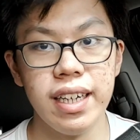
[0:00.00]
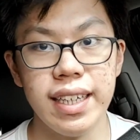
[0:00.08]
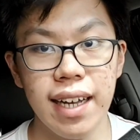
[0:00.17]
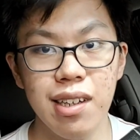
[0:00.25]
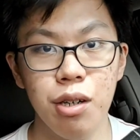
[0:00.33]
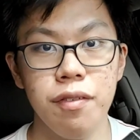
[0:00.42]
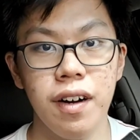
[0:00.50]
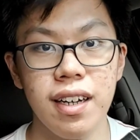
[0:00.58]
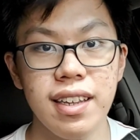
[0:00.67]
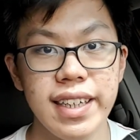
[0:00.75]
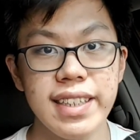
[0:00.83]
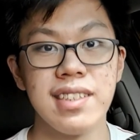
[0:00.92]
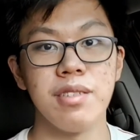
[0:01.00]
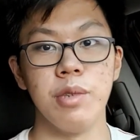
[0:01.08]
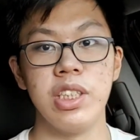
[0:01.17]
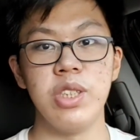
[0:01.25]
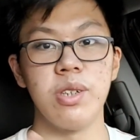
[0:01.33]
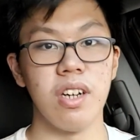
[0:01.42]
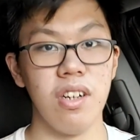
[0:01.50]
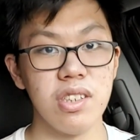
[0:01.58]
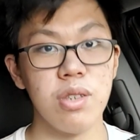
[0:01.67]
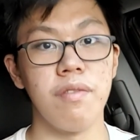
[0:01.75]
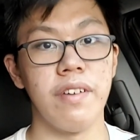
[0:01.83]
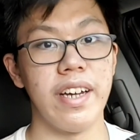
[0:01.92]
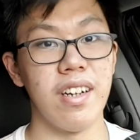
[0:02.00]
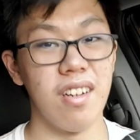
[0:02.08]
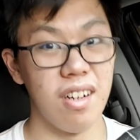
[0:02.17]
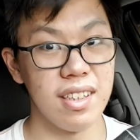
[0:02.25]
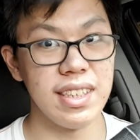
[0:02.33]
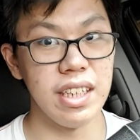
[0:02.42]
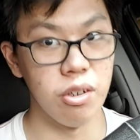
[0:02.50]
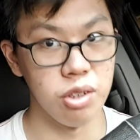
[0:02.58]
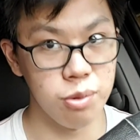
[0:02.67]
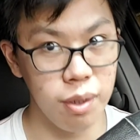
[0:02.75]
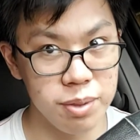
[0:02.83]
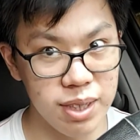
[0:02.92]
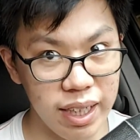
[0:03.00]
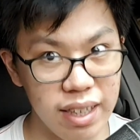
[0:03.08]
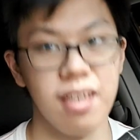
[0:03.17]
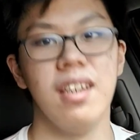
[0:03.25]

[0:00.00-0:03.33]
yellow fog lights, which you can also find on AUXITO's website.